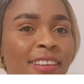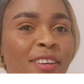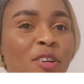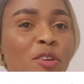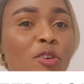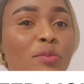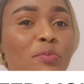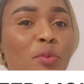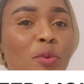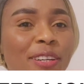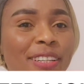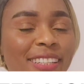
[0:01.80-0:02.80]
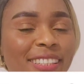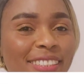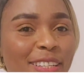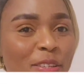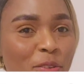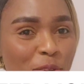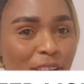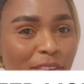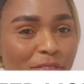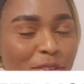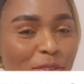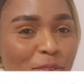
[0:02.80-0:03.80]
Good morning, good
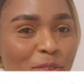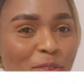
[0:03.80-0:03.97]
afternoon,